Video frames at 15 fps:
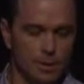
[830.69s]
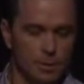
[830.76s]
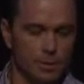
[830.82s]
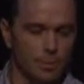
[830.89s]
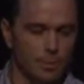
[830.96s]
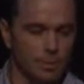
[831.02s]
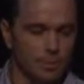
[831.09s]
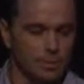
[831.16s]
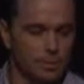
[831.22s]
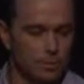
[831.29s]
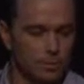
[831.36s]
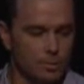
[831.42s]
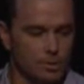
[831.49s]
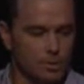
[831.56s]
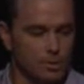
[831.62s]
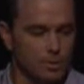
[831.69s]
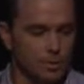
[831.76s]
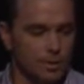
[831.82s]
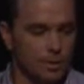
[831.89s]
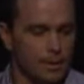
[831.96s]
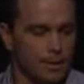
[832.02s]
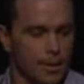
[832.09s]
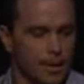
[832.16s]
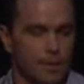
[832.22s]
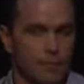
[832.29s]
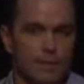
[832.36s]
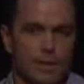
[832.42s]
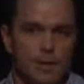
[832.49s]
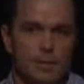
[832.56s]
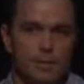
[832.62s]
at the door to try and have
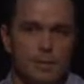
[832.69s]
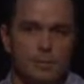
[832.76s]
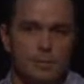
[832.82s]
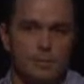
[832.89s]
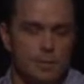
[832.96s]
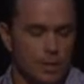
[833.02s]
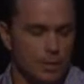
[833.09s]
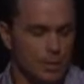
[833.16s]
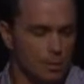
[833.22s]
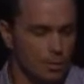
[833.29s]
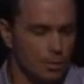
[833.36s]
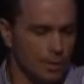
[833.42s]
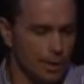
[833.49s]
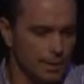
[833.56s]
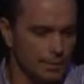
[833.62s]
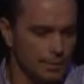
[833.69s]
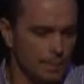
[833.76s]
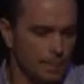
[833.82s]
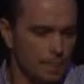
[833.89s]
their systems incorporated.